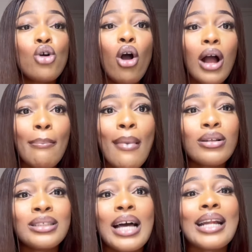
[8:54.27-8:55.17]
talk
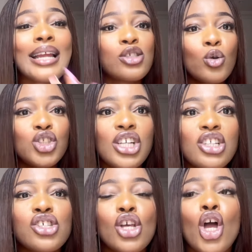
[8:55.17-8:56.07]
about it and there's no
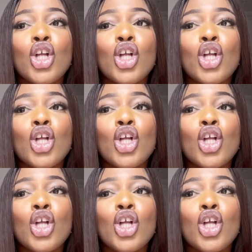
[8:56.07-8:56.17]
changes,